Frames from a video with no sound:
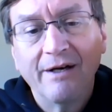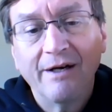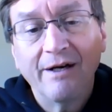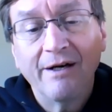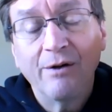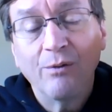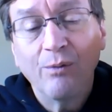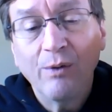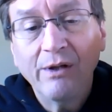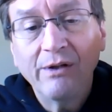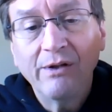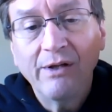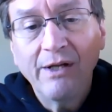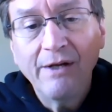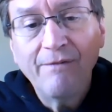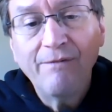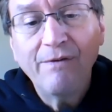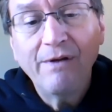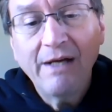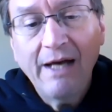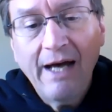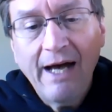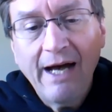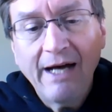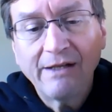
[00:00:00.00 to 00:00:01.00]
we live
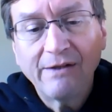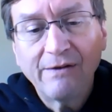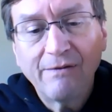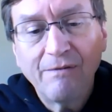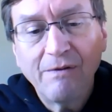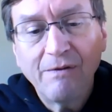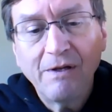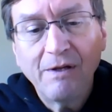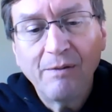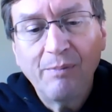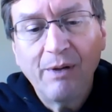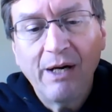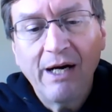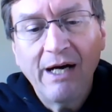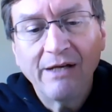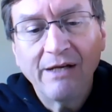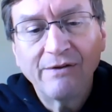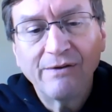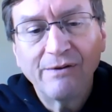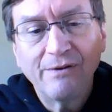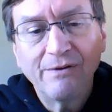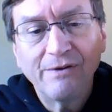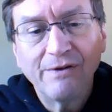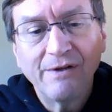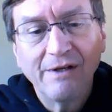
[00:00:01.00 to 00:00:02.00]
the Acts of the
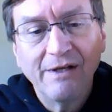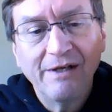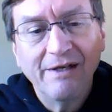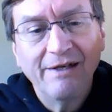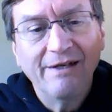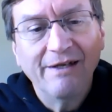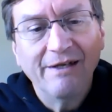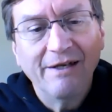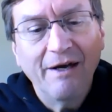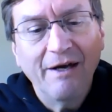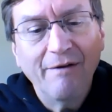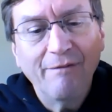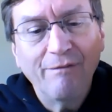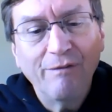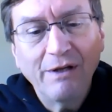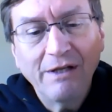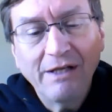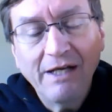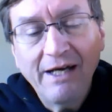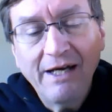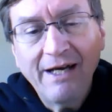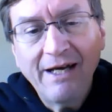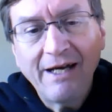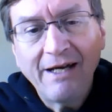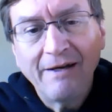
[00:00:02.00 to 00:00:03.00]
Apostles every
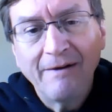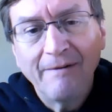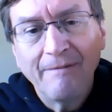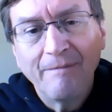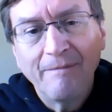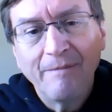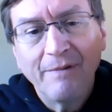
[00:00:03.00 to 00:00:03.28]
day.